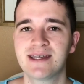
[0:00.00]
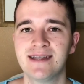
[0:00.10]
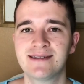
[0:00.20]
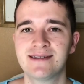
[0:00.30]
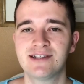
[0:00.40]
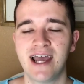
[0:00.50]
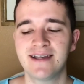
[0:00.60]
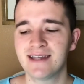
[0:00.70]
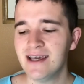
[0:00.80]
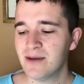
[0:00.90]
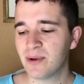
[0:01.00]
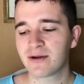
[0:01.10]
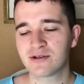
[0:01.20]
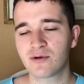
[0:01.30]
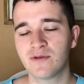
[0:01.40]
against the Jazz,
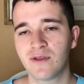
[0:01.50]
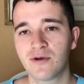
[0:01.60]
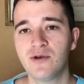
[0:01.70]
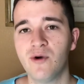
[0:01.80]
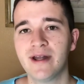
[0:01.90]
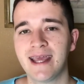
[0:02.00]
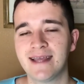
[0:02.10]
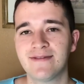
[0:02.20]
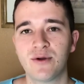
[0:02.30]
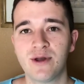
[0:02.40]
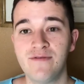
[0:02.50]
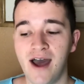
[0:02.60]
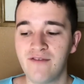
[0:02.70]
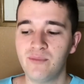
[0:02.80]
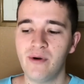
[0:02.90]
Booker scored 31 and
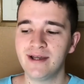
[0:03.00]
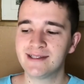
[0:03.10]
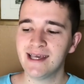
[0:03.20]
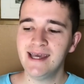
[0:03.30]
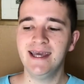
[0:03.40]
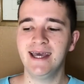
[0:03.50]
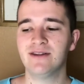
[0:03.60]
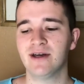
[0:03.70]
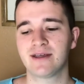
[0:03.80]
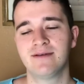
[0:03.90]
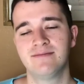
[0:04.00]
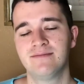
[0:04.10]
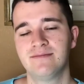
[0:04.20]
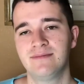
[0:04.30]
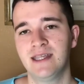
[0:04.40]
35 points. And look,
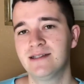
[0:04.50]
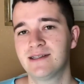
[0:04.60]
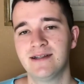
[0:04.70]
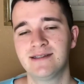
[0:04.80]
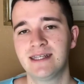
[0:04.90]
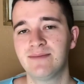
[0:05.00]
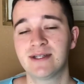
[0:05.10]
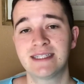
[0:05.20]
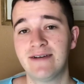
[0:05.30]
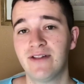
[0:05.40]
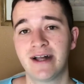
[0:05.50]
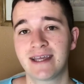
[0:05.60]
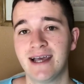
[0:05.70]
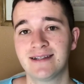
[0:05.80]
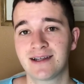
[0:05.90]
this Suns team doesn't have a lot of
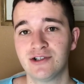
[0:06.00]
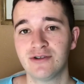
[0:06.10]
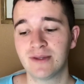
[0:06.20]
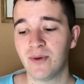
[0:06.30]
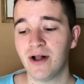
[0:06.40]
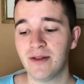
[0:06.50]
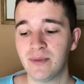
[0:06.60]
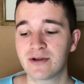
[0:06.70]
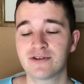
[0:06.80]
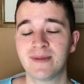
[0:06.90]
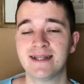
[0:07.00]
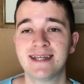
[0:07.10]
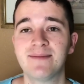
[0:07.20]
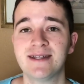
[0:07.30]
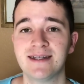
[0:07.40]
guys that can shoot the ball, and Booker's been
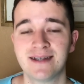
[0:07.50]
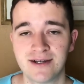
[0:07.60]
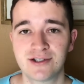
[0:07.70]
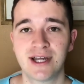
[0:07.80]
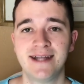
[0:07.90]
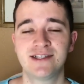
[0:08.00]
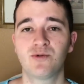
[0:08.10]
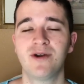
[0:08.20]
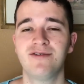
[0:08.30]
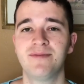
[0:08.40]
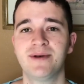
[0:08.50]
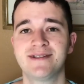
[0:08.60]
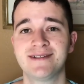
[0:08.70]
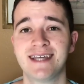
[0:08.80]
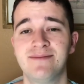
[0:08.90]
attempting a ton of shots,
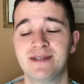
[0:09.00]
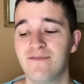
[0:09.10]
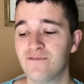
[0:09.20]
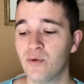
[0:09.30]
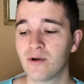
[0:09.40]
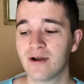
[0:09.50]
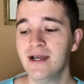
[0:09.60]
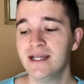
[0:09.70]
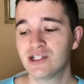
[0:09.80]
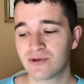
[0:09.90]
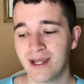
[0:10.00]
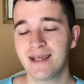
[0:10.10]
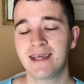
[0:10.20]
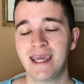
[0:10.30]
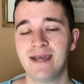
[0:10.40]
21-plus attempts in 4
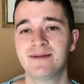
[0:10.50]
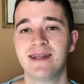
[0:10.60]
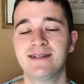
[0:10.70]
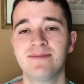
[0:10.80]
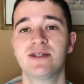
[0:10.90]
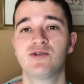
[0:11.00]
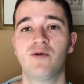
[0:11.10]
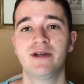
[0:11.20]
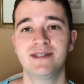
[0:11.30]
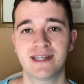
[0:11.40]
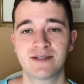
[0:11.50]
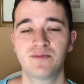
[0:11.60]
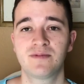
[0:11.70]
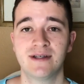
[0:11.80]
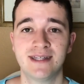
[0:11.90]
straight games, and he attempted 26
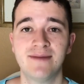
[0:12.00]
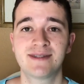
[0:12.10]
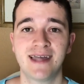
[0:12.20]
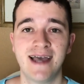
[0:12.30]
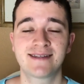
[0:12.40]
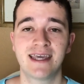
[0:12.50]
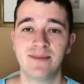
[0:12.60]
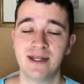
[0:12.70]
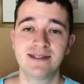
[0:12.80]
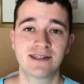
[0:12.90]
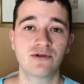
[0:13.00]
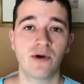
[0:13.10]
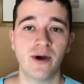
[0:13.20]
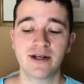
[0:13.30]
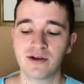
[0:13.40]
attempts last game. He did still
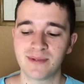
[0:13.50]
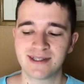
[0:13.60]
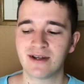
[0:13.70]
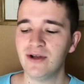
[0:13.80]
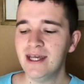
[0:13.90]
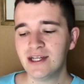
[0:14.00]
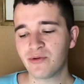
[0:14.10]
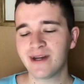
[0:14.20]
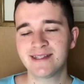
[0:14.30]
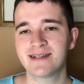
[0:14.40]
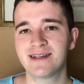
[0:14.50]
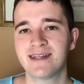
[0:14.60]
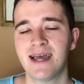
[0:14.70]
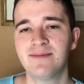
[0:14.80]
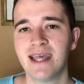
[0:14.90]
go under, but still 26
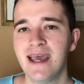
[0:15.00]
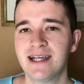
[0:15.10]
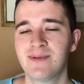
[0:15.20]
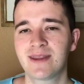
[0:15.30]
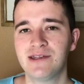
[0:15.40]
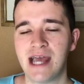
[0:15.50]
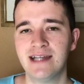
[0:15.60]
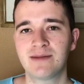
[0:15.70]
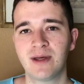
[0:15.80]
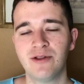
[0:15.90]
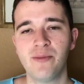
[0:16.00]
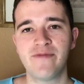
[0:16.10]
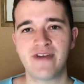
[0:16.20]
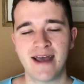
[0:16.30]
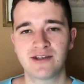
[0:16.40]
attempts. Expect the Jazz to play a little
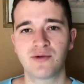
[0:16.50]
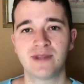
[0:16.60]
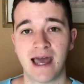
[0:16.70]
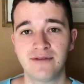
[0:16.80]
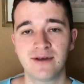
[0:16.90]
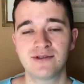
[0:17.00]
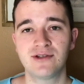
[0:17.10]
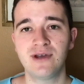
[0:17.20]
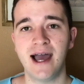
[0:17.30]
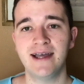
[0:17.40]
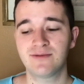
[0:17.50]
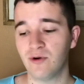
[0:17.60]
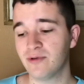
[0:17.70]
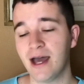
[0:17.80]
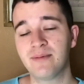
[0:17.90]
bit faster without those two guys,
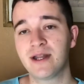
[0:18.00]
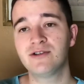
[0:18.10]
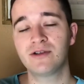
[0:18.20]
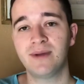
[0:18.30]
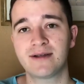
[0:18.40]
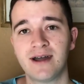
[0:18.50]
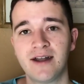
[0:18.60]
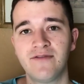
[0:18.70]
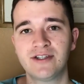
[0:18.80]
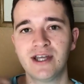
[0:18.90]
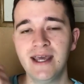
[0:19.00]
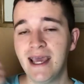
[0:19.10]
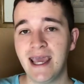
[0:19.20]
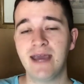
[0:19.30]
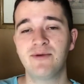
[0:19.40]
well, without potentially Bogdanovic
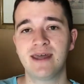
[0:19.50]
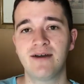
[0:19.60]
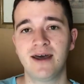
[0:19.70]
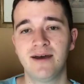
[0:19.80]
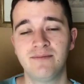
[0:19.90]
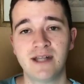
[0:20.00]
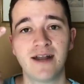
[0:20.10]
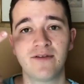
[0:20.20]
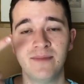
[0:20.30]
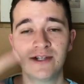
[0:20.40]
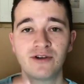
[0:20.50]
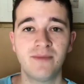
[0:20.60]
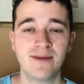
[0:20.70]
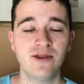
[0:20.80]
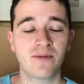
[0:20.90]
and without Donovan Mitchell.
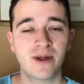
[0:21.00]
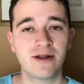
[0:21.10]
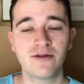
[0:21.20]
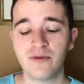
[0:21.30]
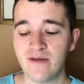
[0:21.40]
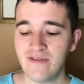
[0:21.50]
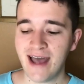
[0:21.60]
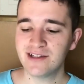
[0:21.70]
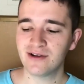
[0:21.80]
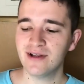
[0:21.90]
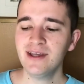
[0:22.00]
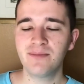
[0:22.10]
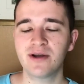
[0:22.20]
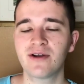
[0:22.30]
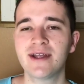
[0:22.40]
Maybe they're playing a little bit faster, and I think
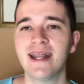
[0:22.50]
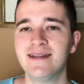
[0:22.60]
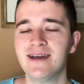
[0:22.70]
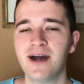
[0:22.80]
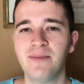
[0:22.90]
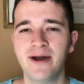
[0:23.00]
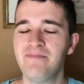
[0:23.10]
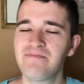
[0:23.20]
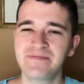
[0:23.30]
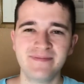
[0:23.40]
Booker can get it done, but